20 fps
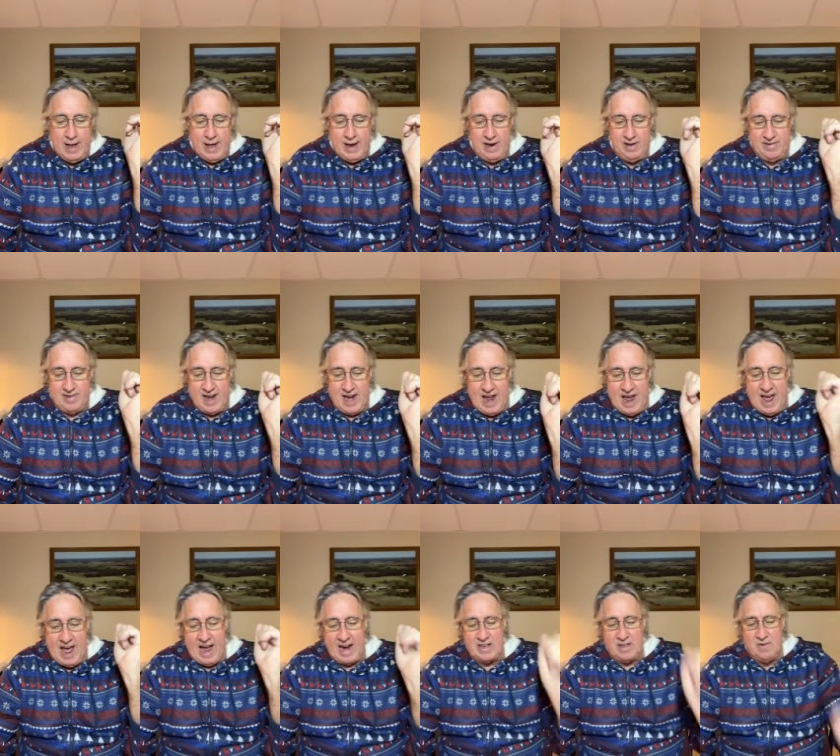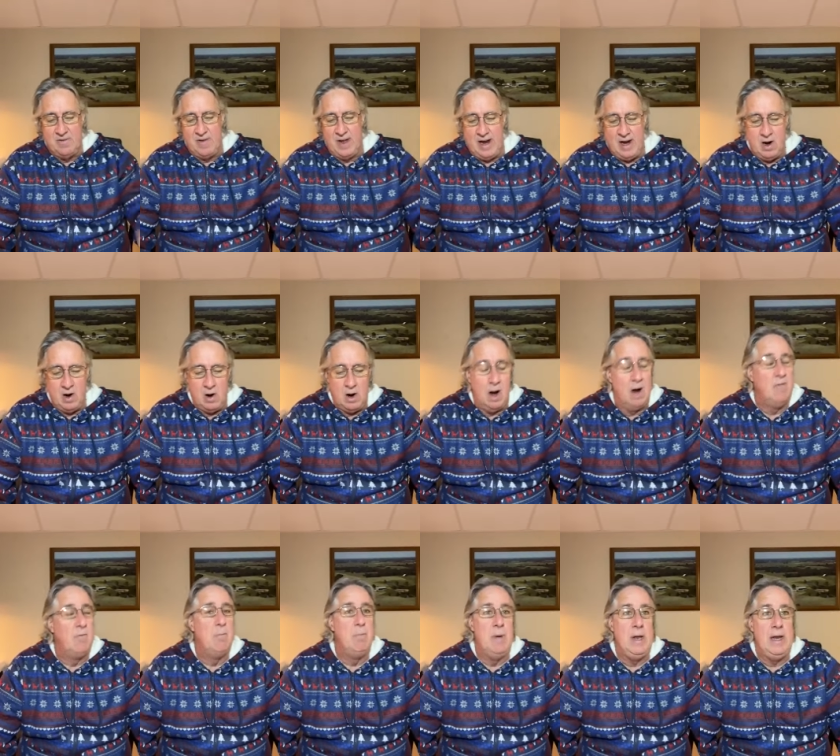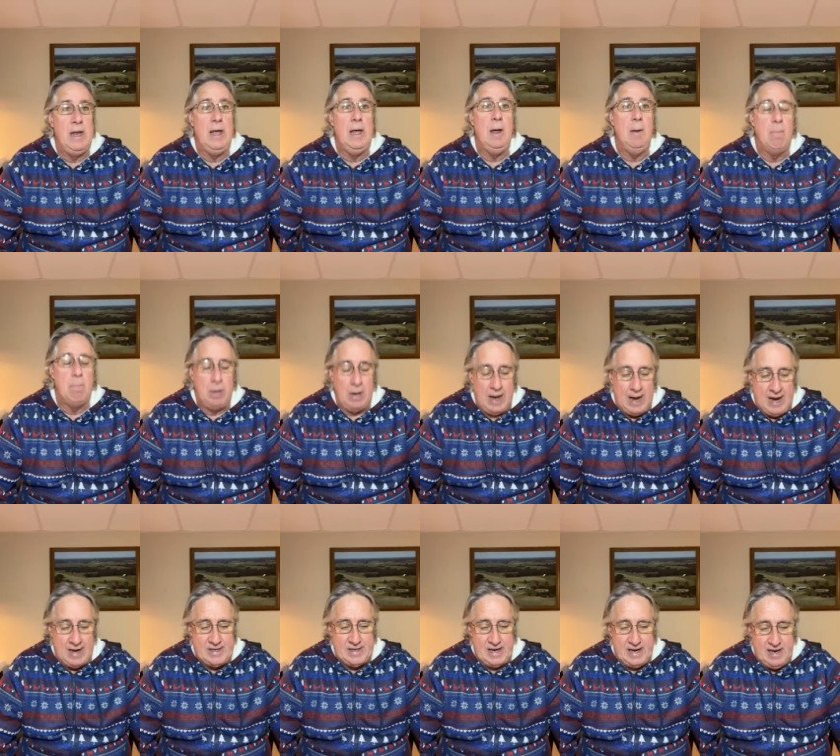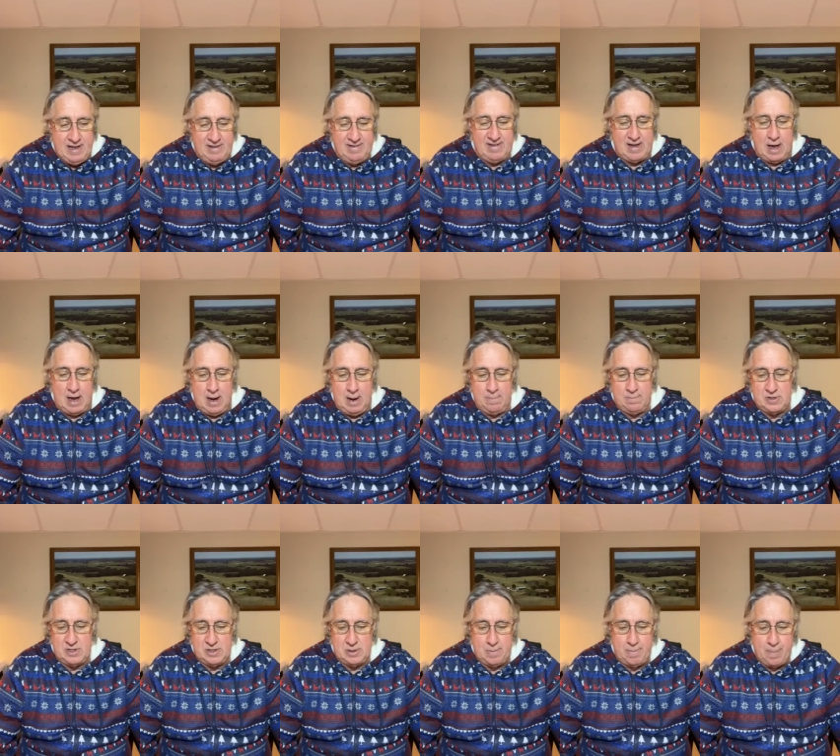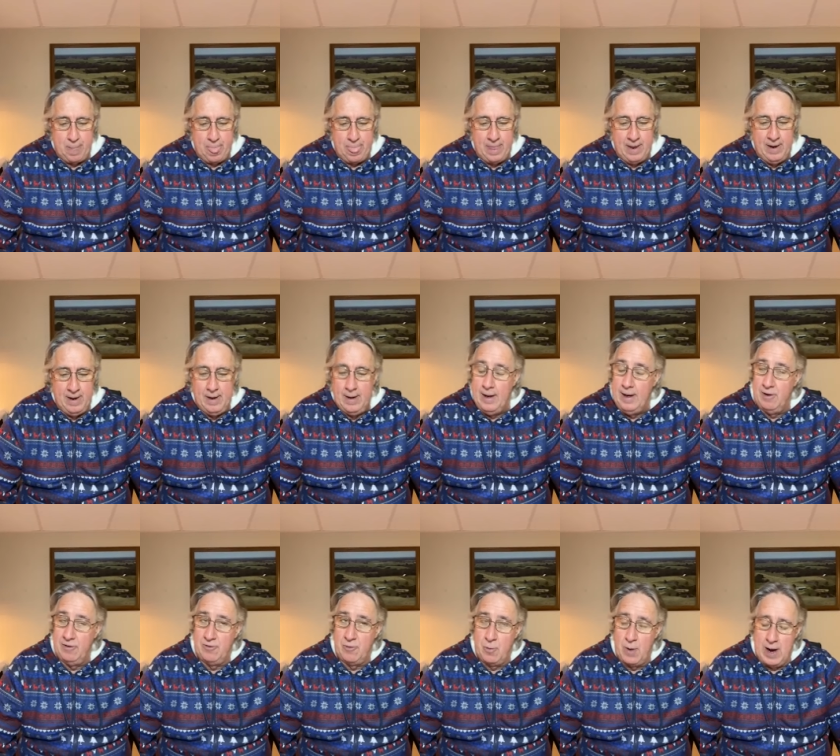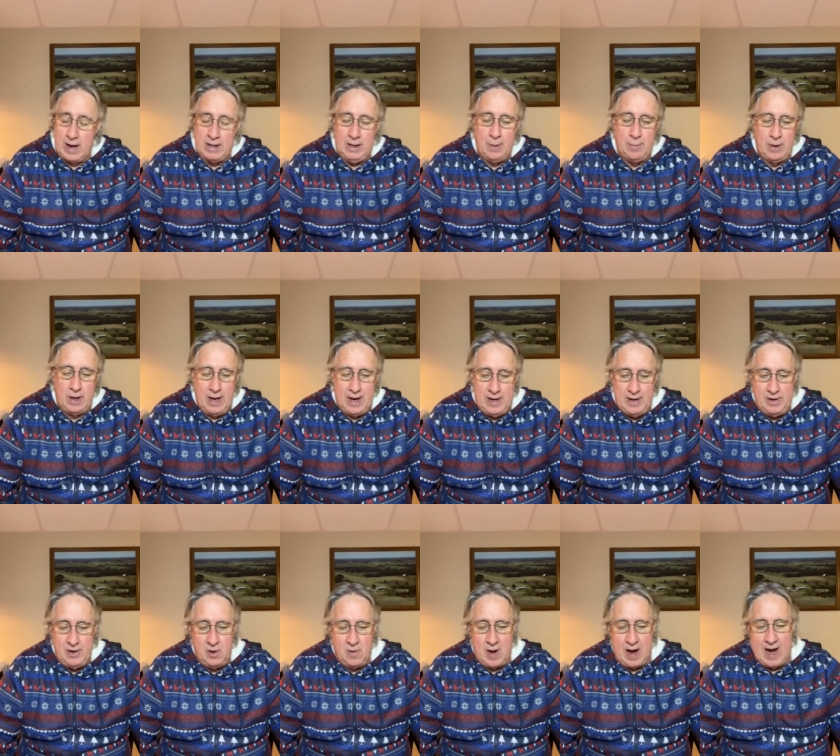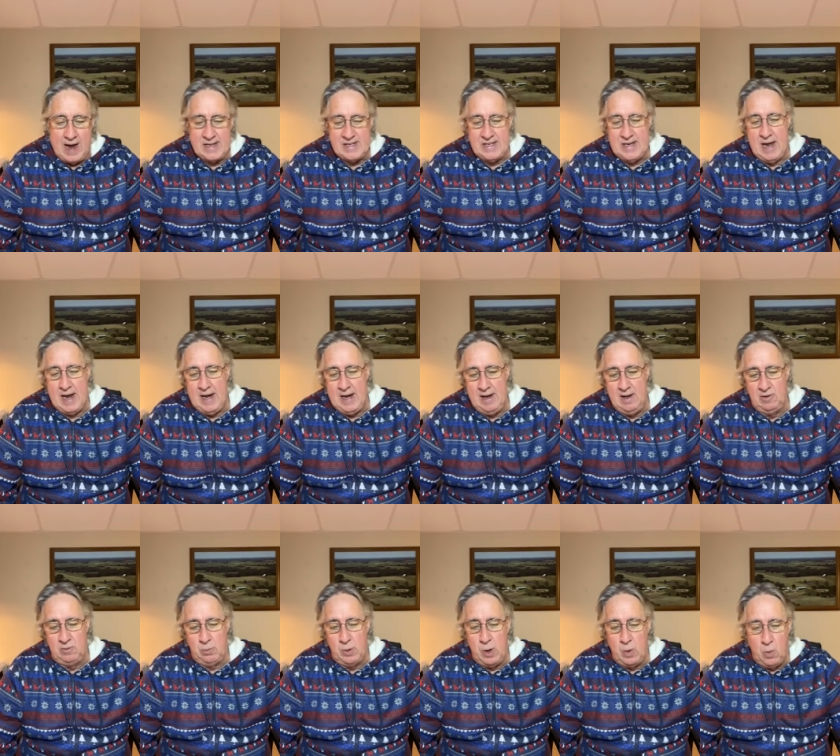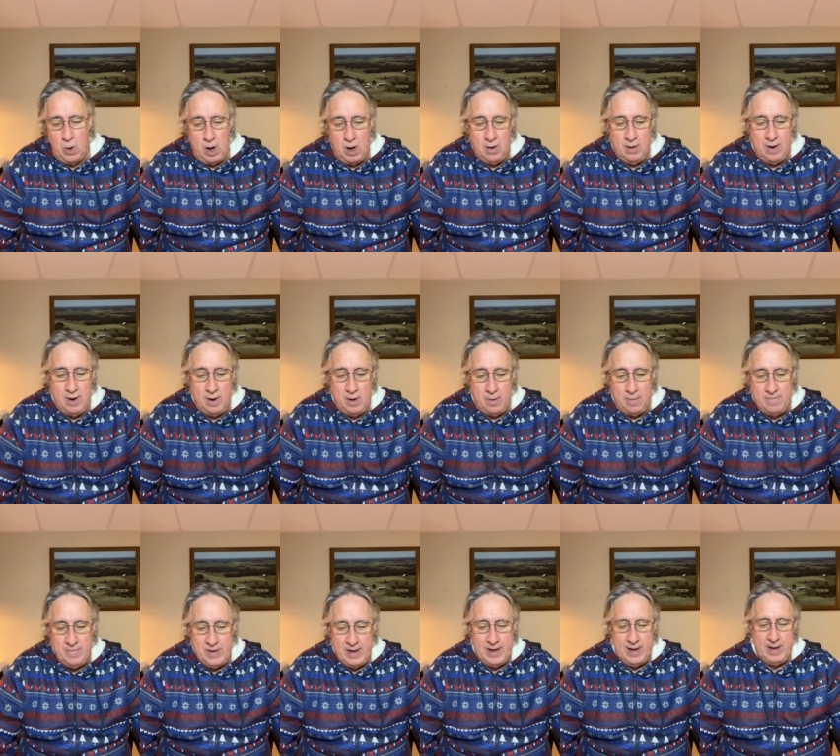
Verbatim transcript: It is an activator of many plant enzymes. It is directly related to grass tetany, as we well know.